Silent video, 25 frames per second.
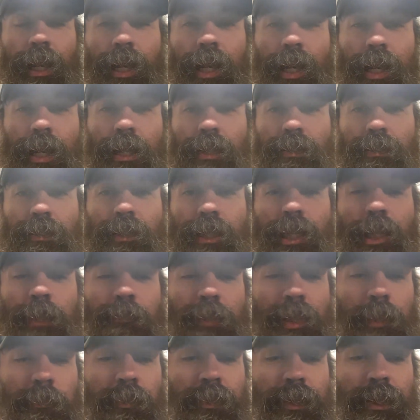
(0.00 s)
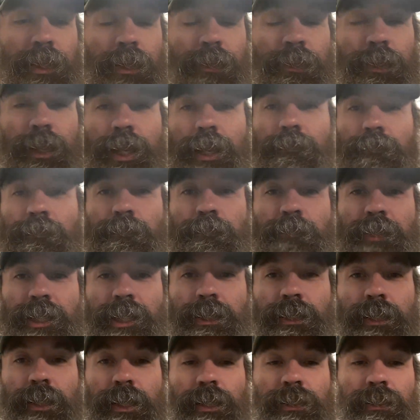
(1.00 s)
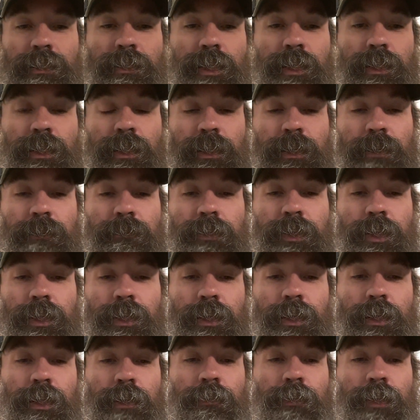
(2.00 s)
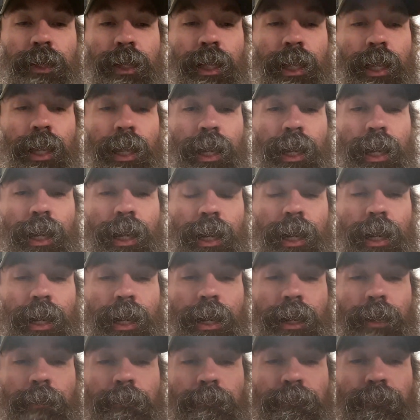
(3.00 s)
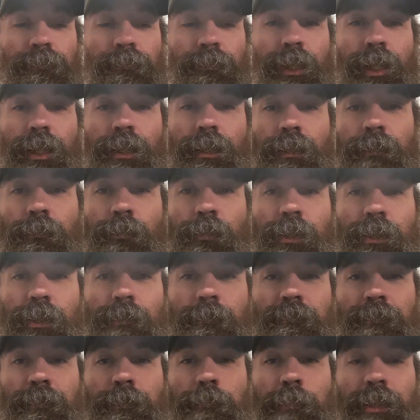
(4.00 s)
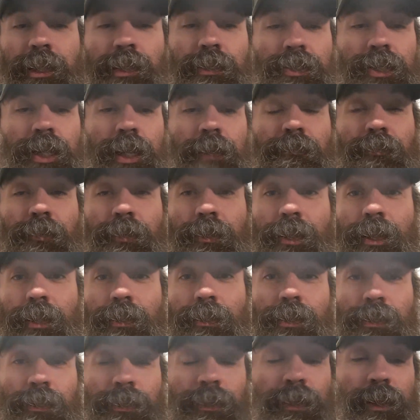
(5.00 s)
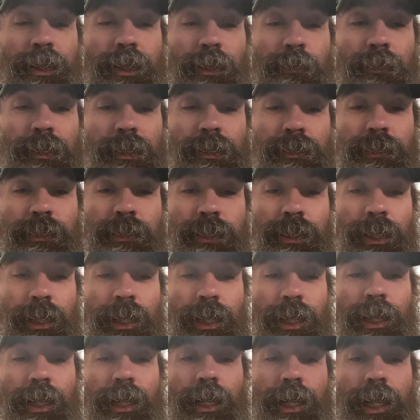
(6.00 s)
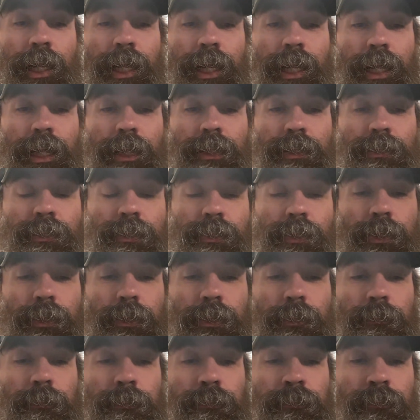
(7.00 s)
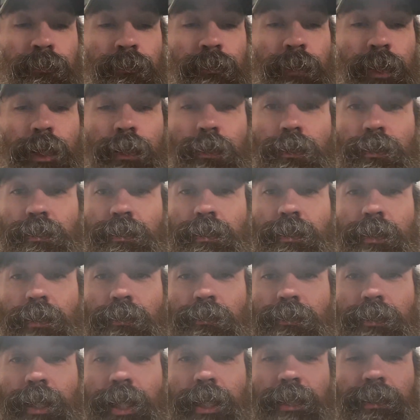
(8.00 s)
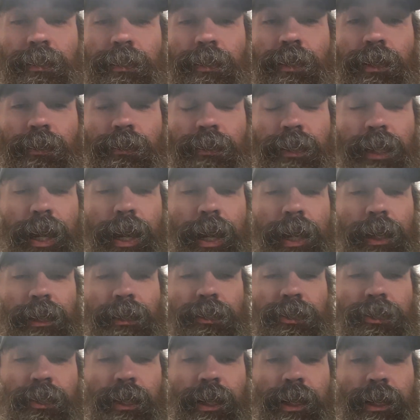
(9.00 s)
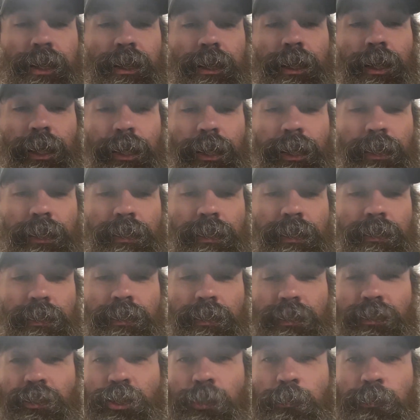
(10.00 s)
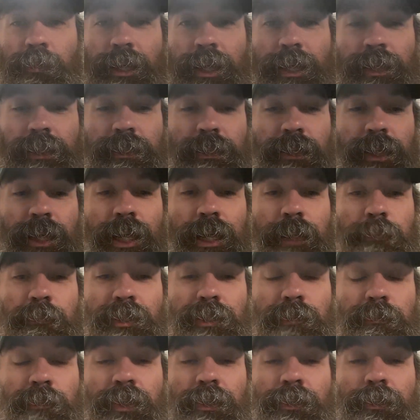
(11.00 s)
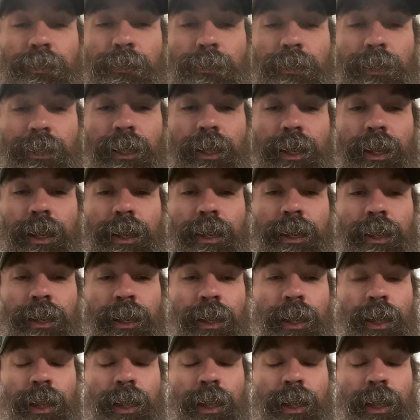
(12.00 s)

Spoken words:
There's a lot of people here that have PTSD that live here. We were in the military for a lot longer than I was. So it was nice to hear Danny share. Like, he's a super nice guy, but he's been through a lot.